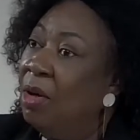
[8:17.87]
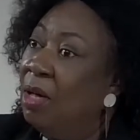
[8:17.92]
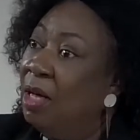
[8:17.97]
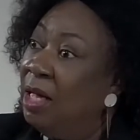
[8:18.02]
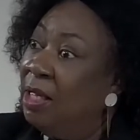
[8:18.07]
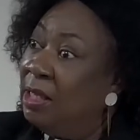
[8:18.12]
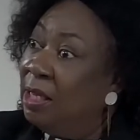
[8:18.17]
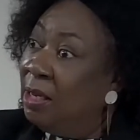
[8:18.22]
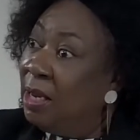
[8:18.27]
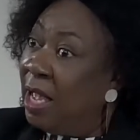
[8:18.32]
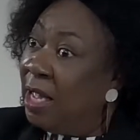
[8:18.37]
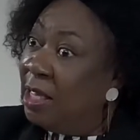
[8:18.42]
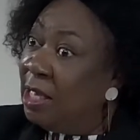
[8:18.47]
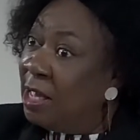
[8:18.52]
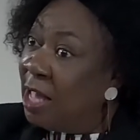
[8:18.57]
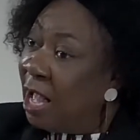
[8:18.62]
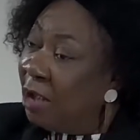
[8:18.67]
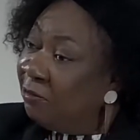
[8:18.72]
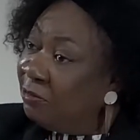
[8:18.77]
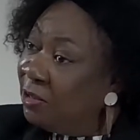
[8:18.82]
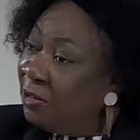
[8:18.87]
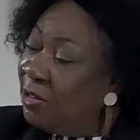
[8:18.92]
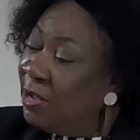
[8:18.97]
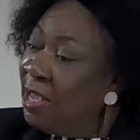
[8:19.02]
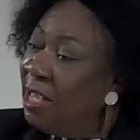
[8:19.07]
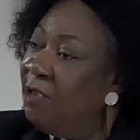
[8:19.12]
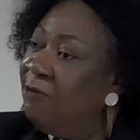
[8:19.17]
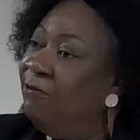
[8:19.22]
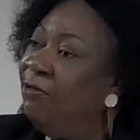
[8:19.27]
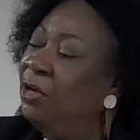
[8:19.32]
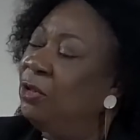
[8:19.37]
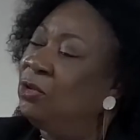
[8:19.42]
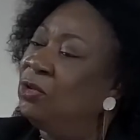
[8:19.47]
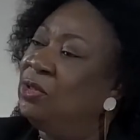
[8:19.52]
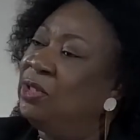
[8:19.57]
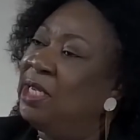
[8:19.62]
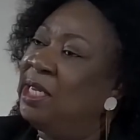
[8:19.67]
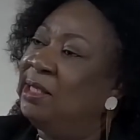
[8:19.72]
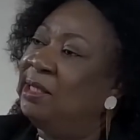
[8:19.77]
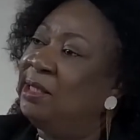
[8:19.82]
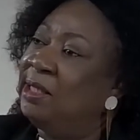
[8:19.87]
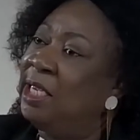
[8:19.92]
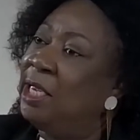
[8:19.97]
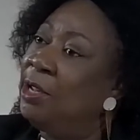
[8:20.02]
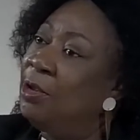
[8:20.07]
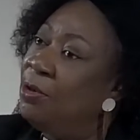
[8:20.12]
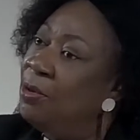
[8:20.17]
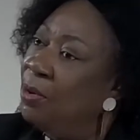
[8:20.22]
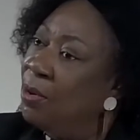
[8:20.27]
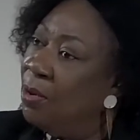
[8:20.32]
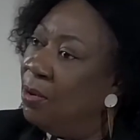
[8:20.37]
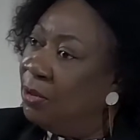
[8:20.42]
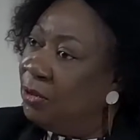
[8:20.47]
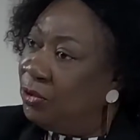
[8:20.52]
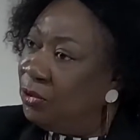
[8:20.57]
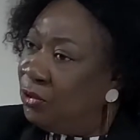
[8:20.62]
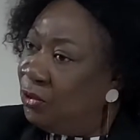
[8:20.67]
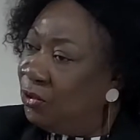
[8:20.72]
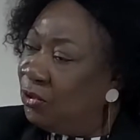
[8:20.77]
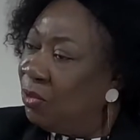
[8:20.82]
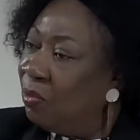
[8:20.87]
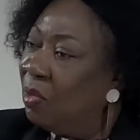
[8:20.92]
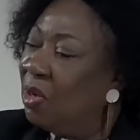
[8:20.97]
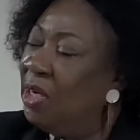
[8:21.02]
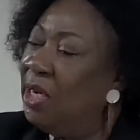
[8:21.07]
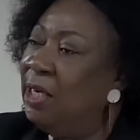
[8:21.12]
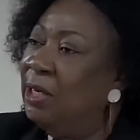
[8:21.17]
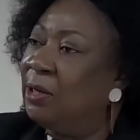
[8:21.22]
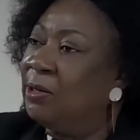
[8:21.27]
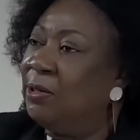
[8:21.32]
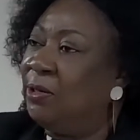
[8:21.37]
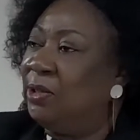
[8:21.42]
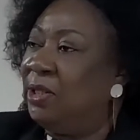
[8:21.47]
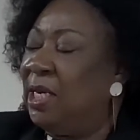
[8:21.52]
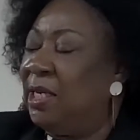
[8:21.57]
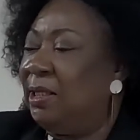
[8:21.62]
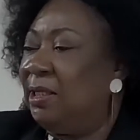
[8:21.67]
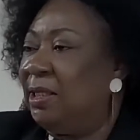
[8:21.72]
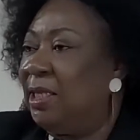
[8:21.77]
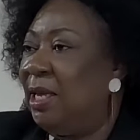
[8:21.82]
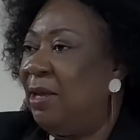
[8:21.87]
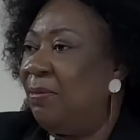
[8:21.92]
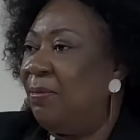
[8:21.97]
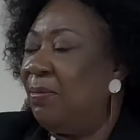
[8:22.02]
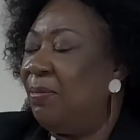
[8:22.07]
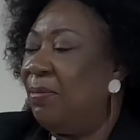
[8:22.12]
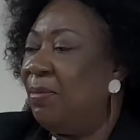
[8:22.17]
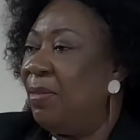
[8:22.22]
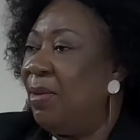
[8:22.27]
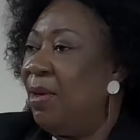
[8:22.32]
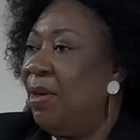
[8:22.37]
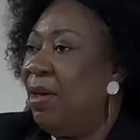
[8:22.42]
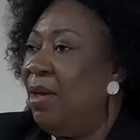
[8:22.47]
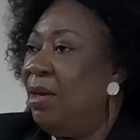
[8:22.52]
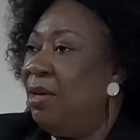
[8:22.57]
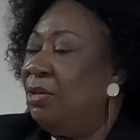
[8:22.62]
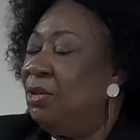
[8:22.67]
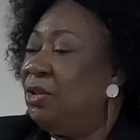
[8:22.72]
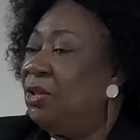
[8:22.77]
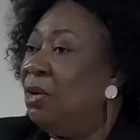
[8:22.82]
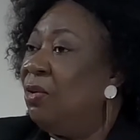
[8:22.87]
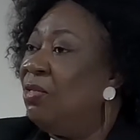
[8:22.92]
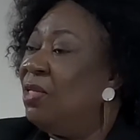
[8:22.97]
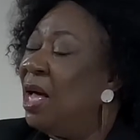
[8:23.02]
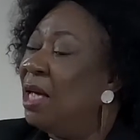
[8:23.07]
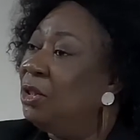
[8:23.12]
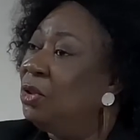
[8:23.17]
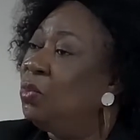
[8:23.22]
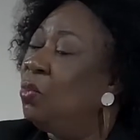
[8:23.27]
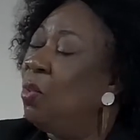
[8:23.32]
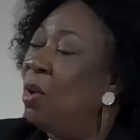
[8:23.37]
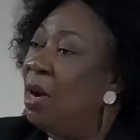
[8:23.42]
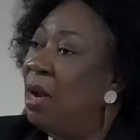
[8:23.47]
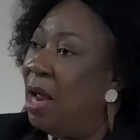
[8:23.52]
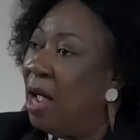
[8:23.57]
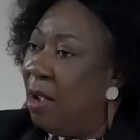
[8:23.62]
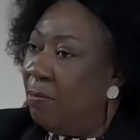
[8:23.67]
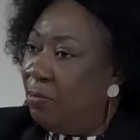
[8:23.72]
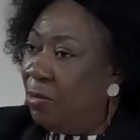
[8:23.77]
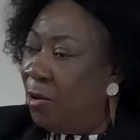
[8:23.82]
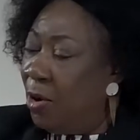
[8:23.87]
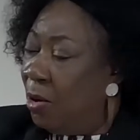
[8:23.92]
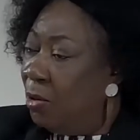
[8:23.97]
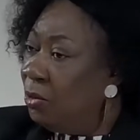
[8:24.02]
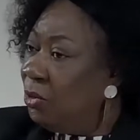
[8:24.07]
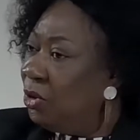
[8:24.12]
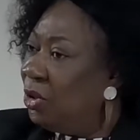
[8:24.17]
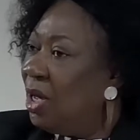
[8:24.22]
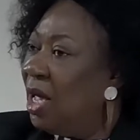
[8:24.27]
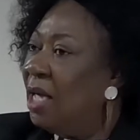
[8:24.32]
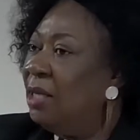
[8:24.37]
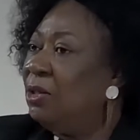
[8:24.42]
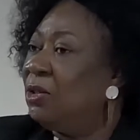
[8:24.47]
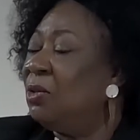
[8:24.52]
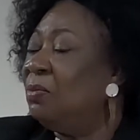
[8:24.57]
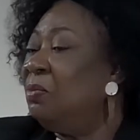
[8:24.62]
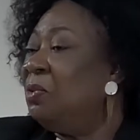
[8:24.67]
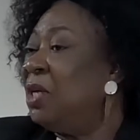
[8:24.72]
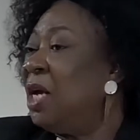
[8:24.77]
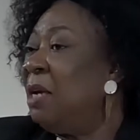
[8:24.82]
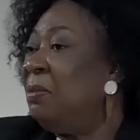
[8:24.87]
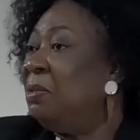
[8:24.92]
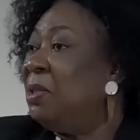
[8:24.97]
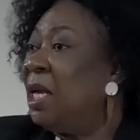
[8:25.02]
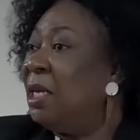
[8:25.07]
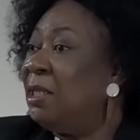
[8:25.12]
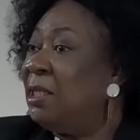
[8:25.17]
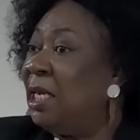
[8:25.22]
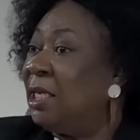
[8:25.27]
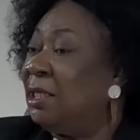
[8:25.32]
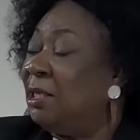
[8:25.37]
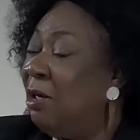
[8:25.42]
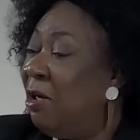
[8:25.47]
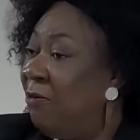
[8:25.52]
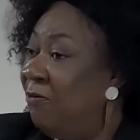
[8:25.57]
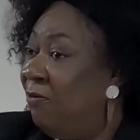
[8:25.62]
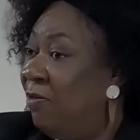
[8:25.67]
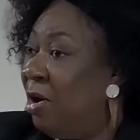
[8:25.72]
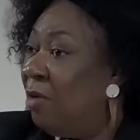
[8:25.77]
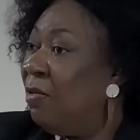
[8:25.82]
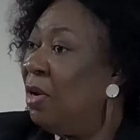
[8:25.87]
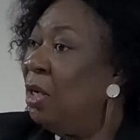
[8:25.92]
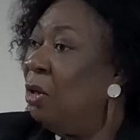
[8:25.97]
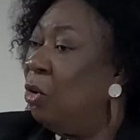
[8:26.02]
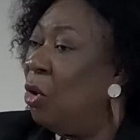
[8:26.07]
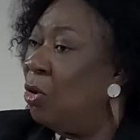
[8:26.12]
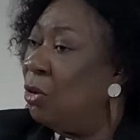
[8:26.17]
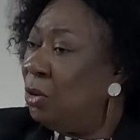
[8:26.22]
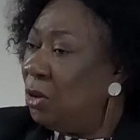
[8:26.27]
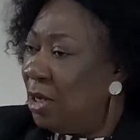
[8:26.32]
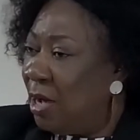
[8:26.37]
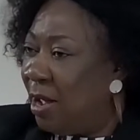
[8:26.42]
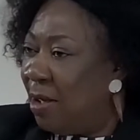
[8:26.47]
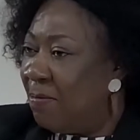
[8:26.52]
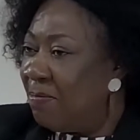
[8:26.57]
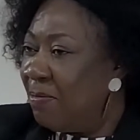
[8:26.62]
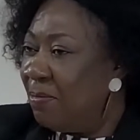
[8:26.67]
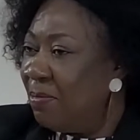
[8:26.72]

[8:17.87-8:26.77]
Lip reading: And after the in vitro testing, you go on to do some clinical testing. So that's one approach, and sometimes that takes a very long time.